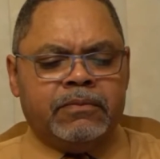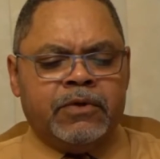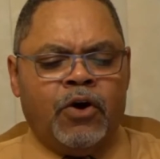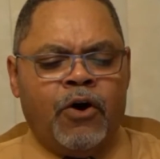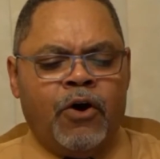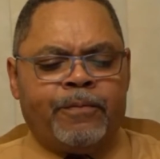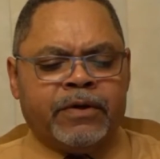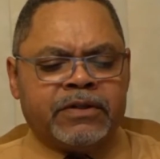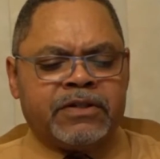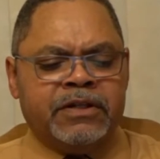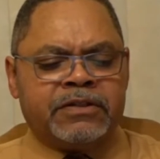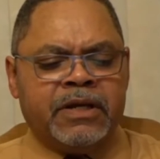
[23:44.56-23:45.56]

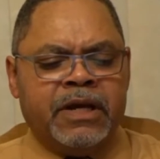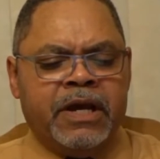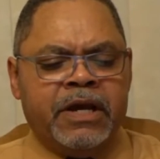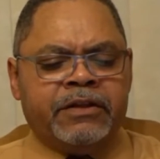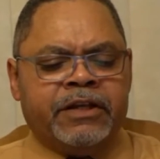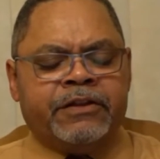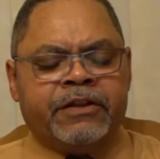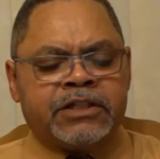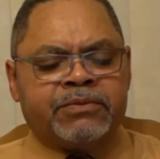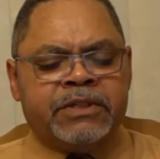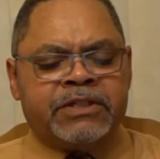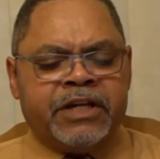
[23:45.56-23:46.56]
Hopelessness. Then
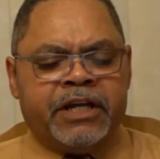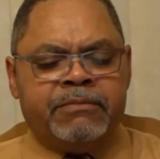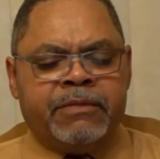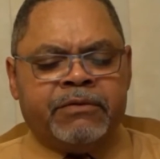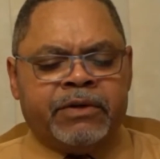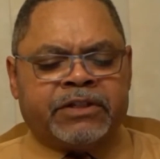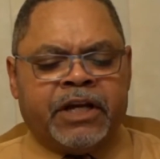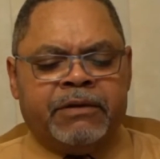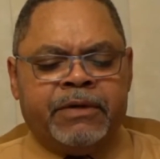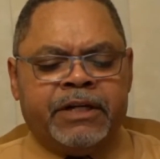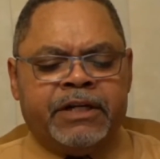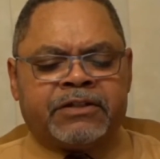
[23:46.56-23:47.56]
there's resentment.
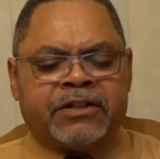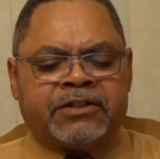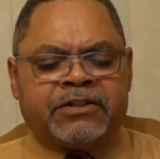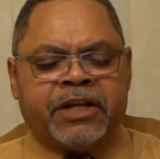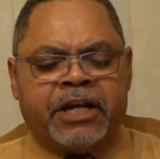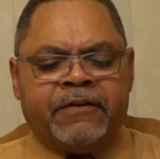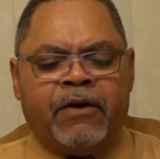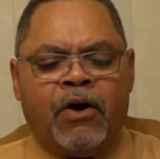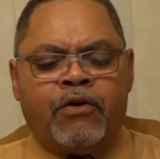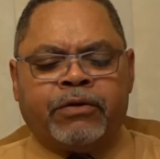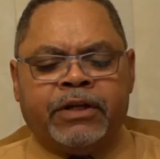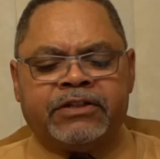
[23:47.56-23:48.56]
Resentment is the state of
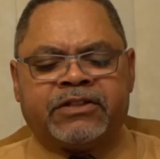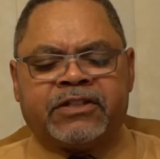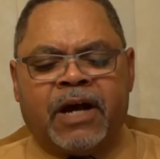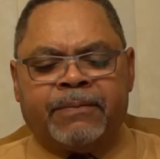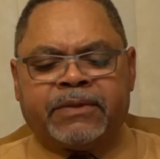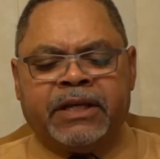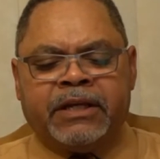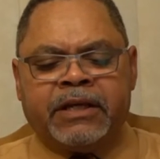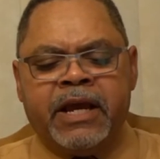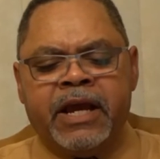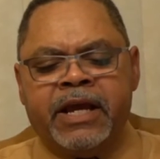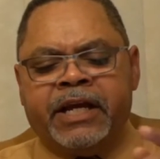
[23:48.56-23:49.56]
holding
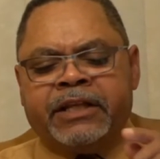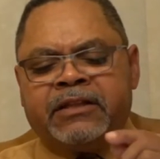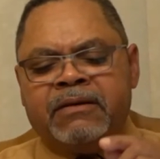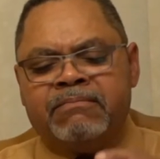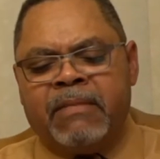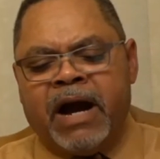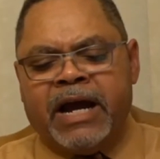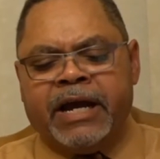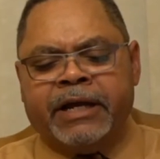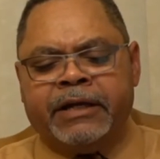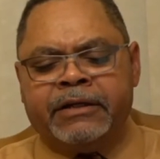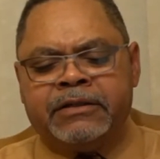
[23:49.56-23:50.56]
something in the
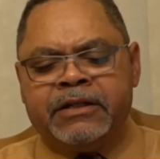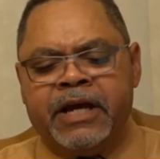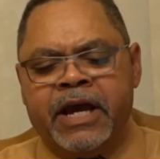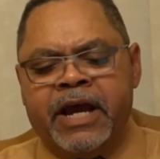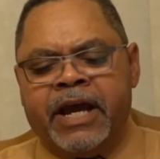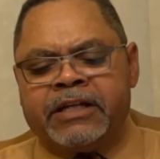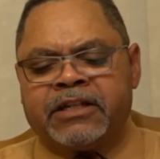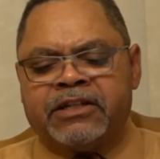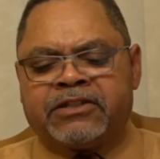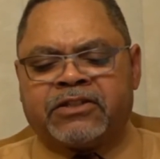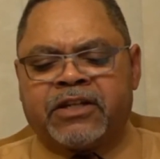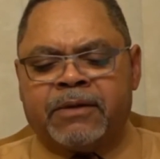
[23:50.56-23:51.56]
mind as a
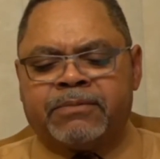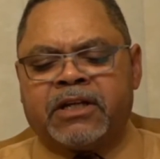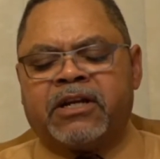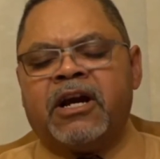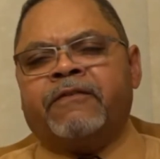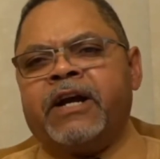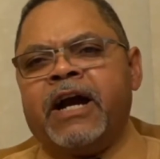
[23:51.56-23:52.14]
subject of